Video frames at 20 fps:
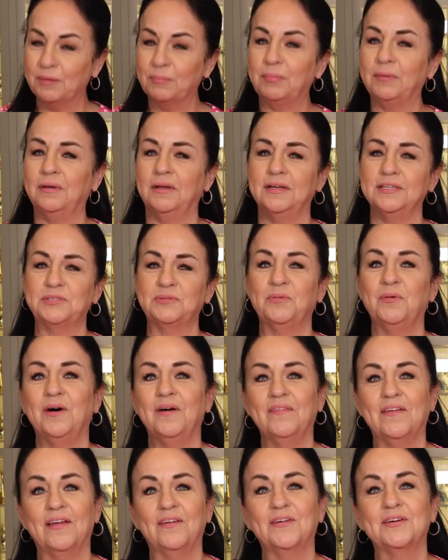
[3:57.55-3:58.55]
plus
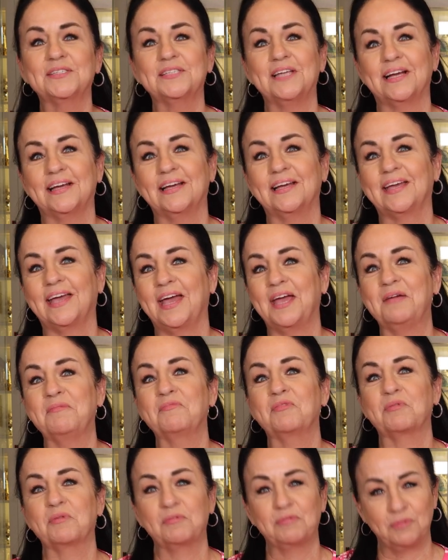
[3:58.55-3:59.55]
one that looks like it came
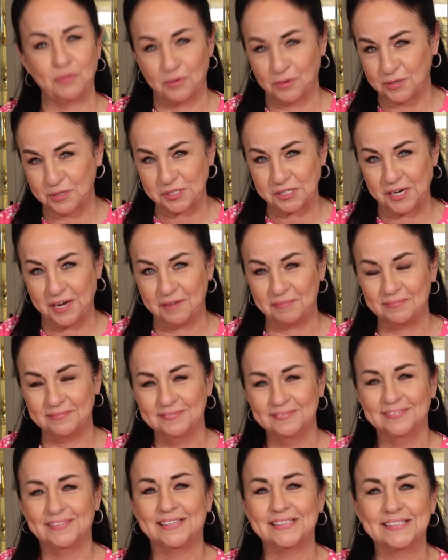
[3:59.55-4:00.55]
from a floral shop.
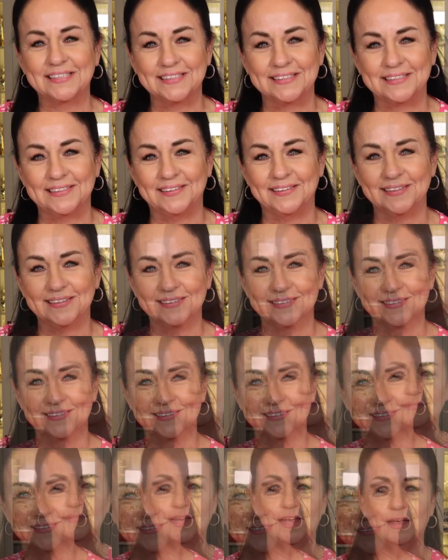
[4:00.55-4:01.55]
Let's get started.
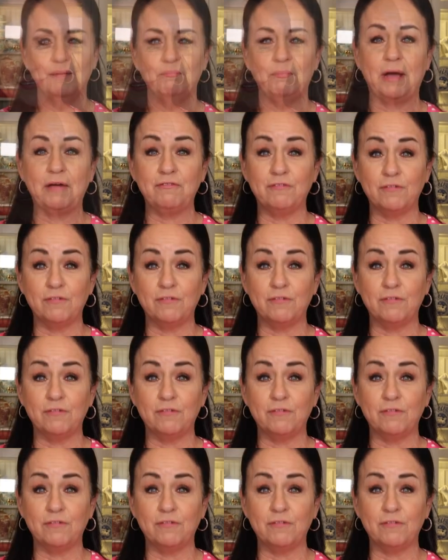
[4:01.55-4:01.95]
My